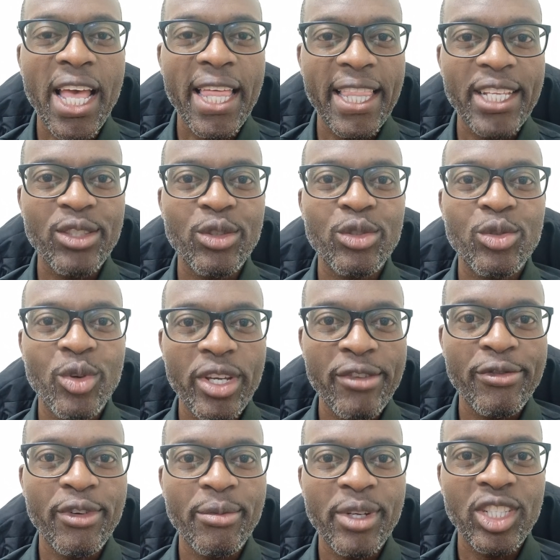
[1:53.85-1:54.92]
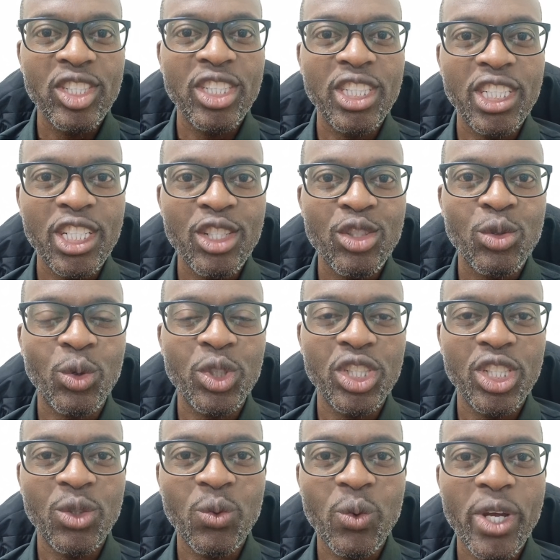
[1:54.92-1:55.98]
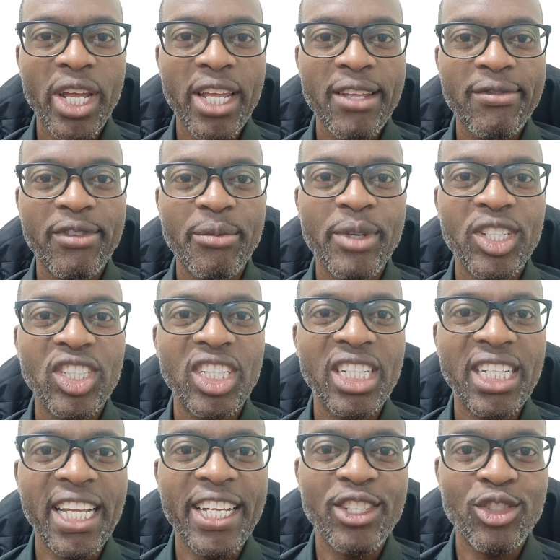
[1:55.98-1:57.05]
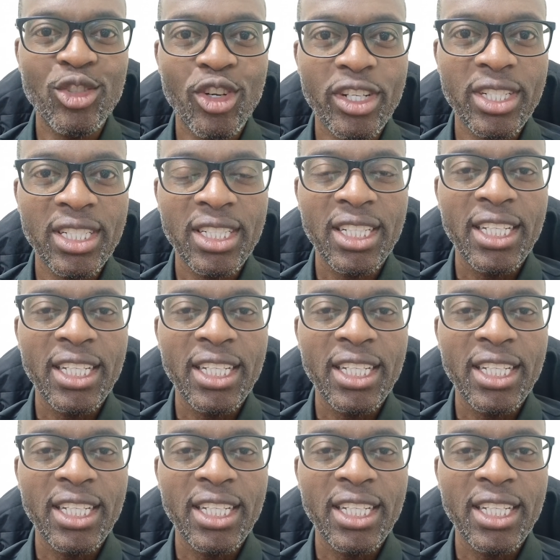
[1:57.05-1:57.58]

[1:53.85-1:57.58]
There's also information distortion, where information does not